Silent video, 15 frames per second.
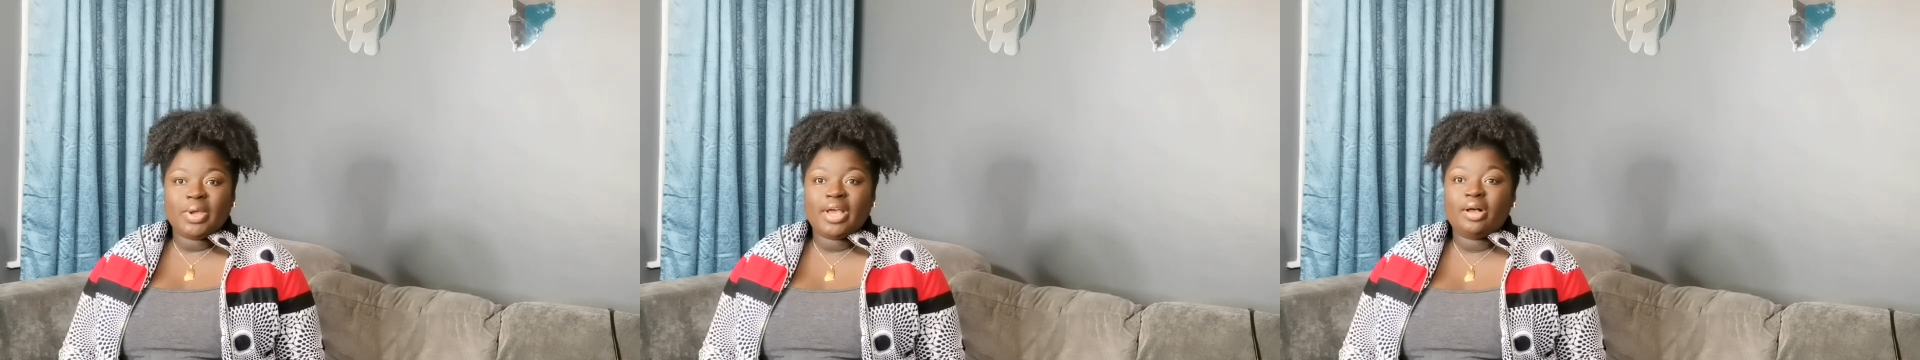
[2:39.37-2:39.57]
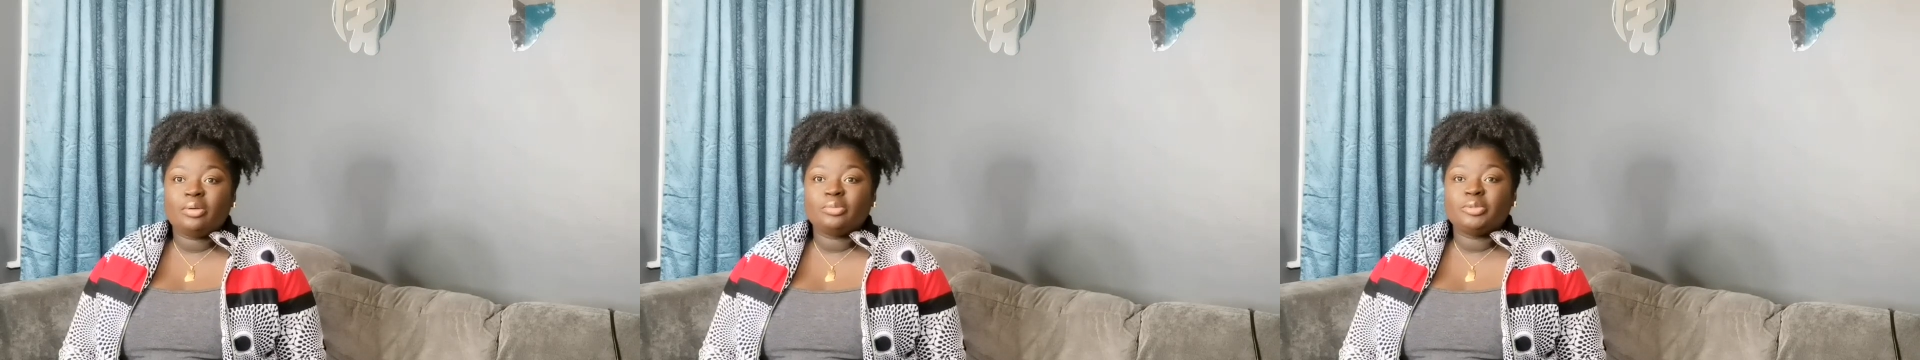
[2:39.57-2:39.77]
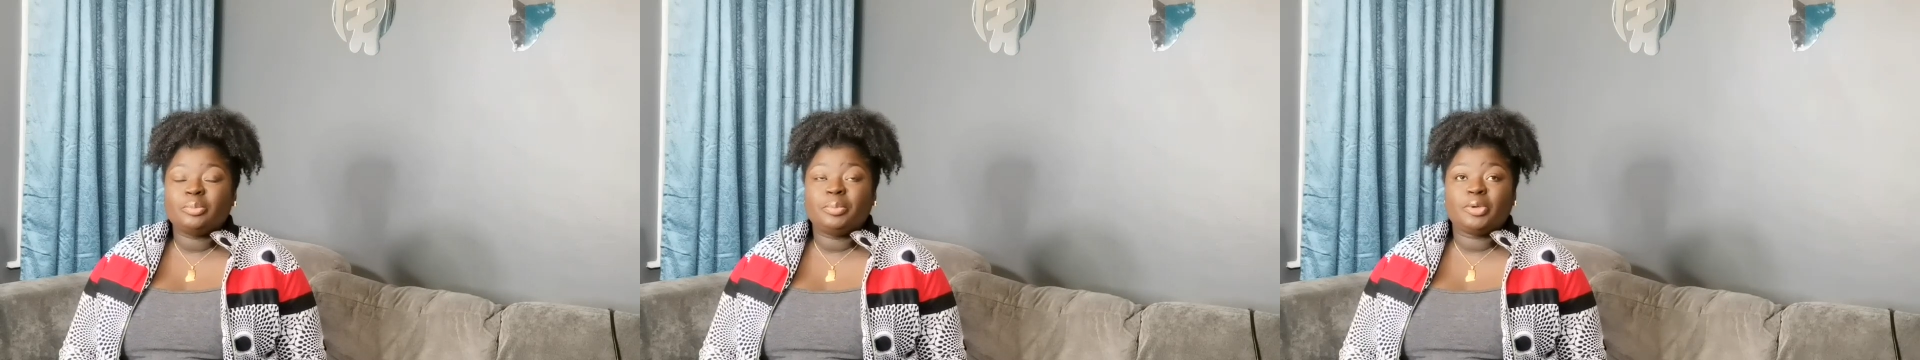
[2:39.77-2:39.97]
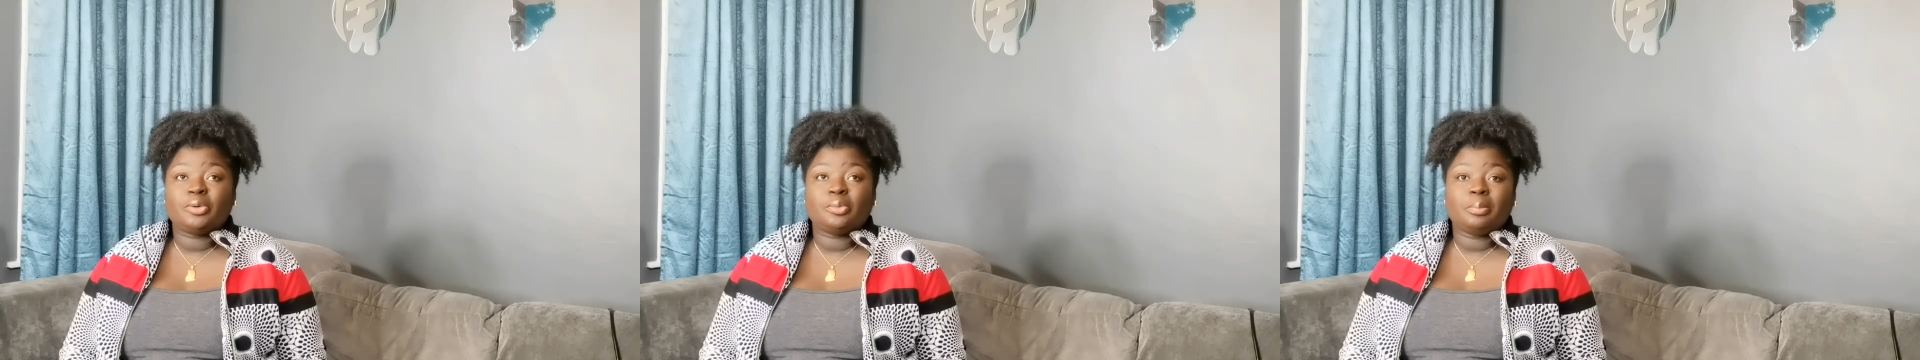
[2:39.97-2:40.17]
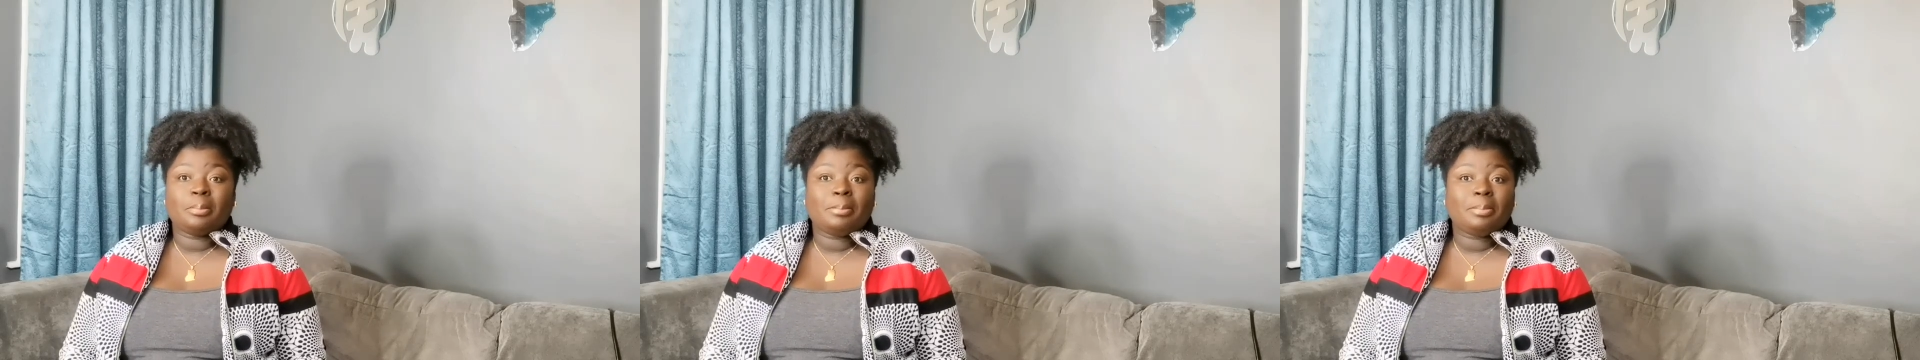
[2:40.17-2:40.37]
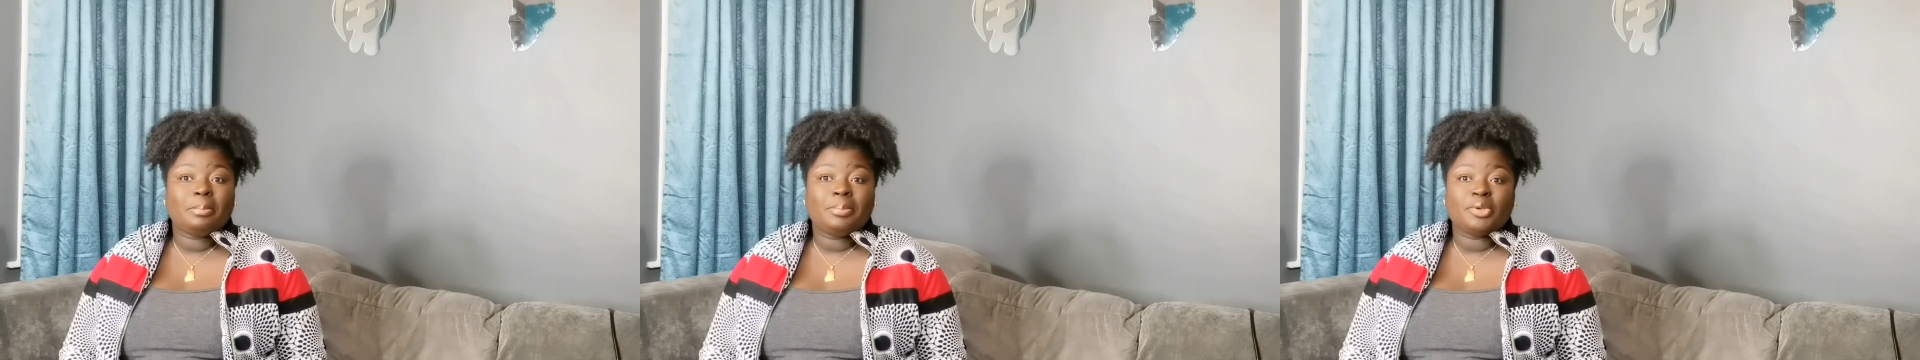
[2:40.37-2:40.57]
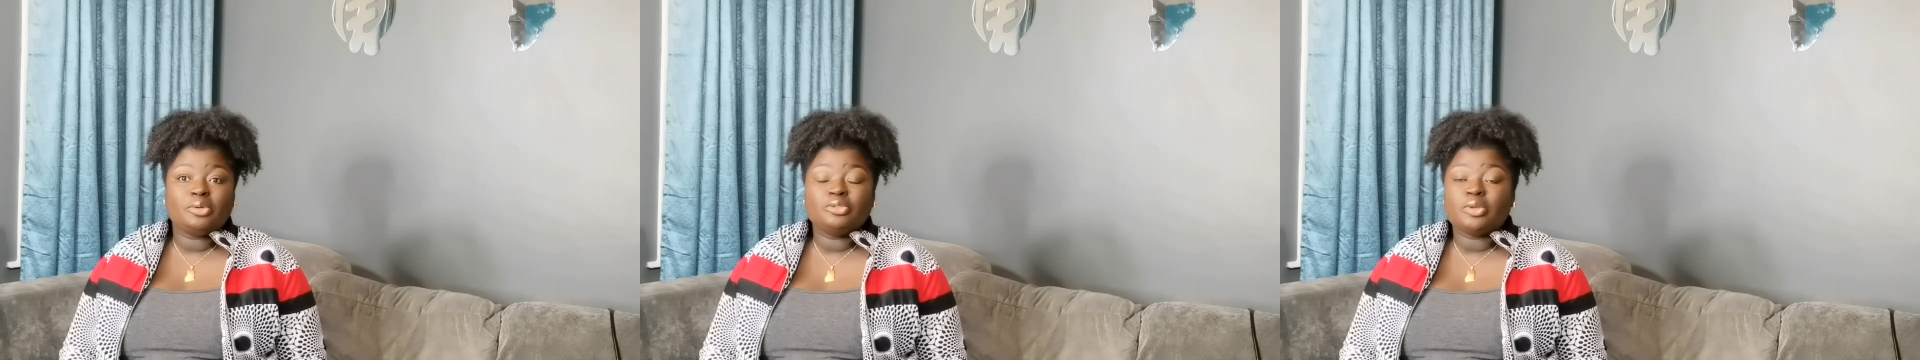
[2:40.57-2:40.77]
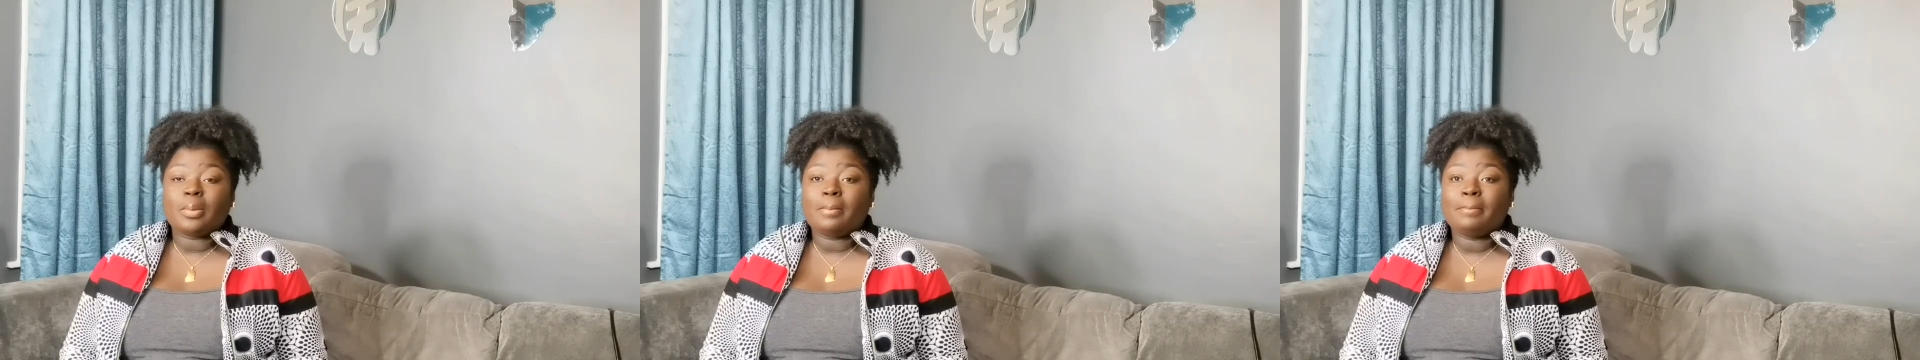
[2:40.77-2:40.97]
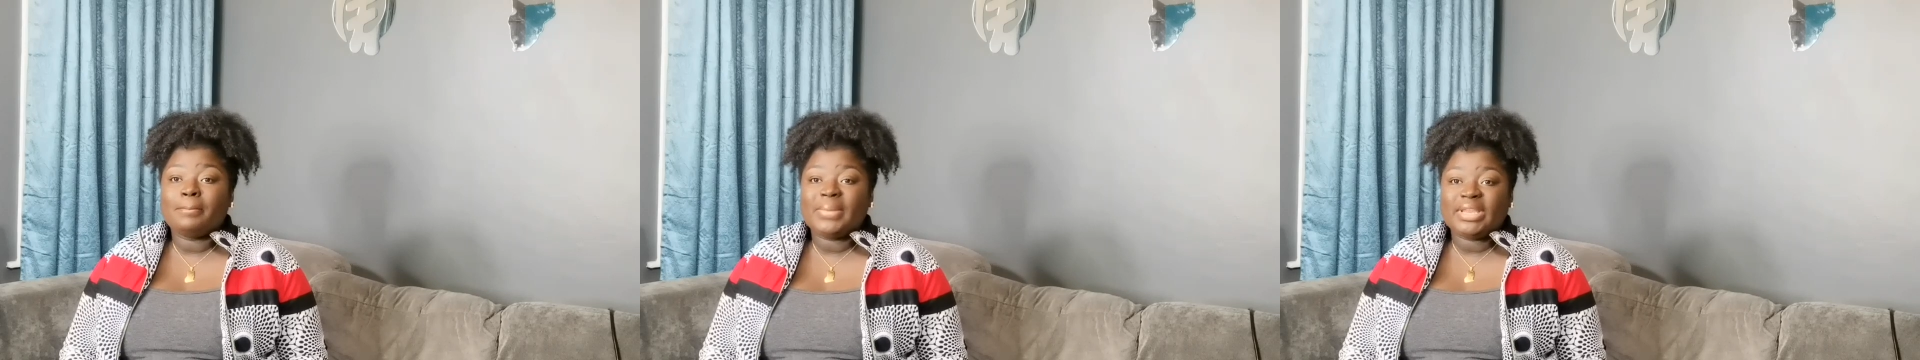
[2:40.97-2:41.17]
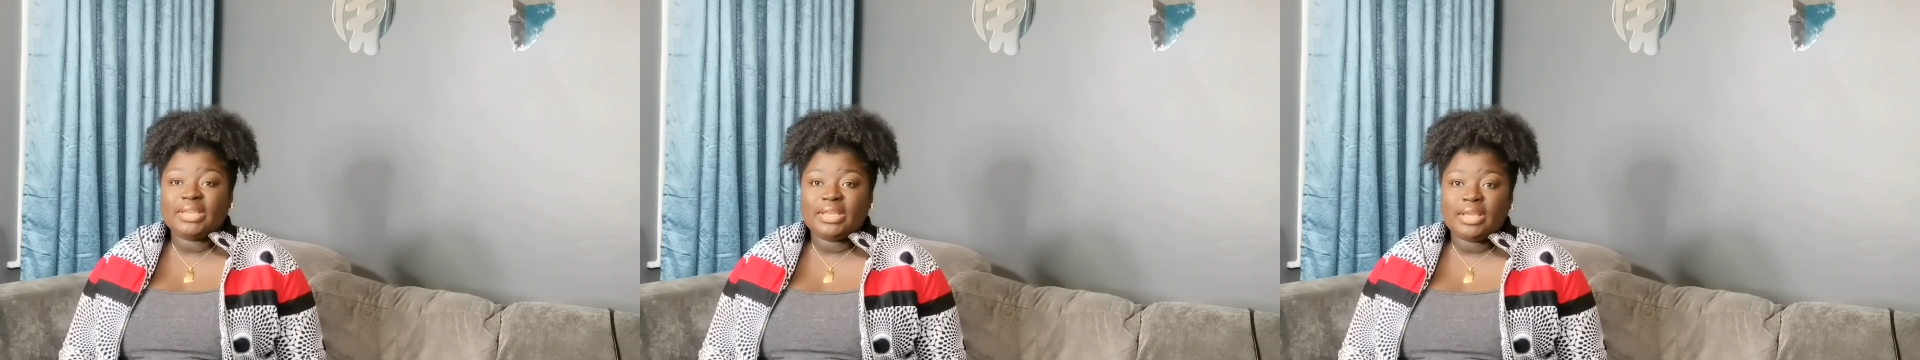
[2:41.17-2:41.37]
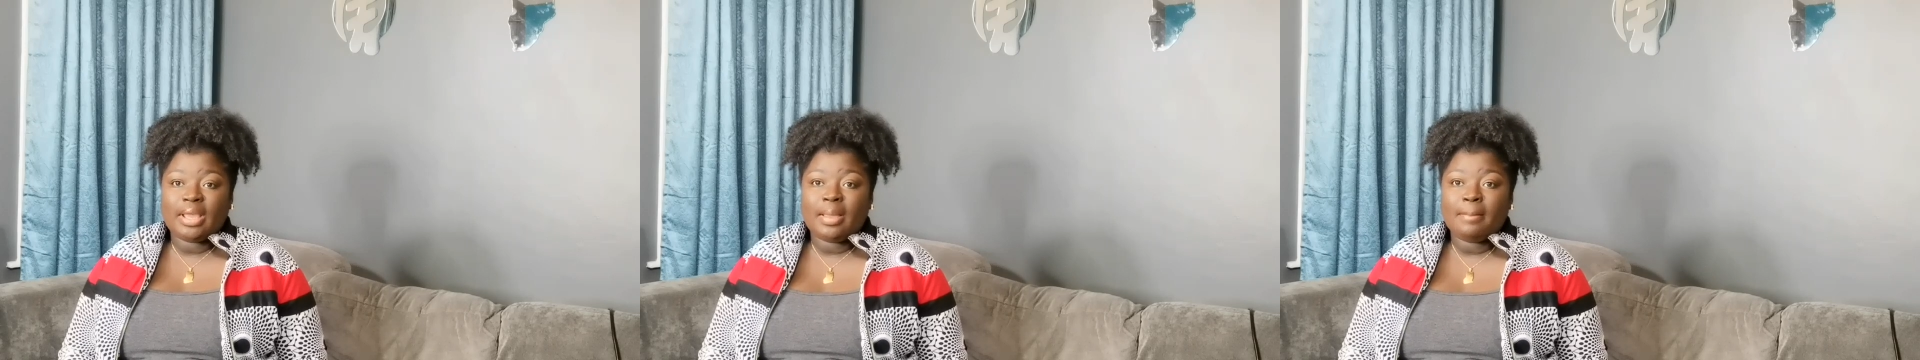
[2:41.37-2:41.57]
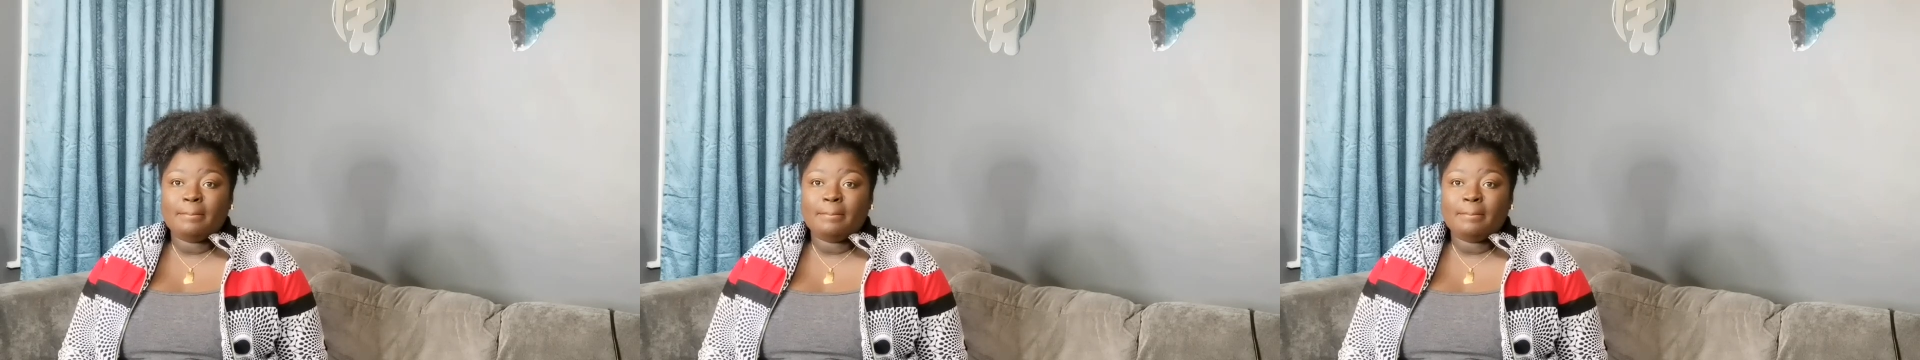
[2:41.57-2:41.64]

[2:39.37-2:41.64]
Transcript: helped build many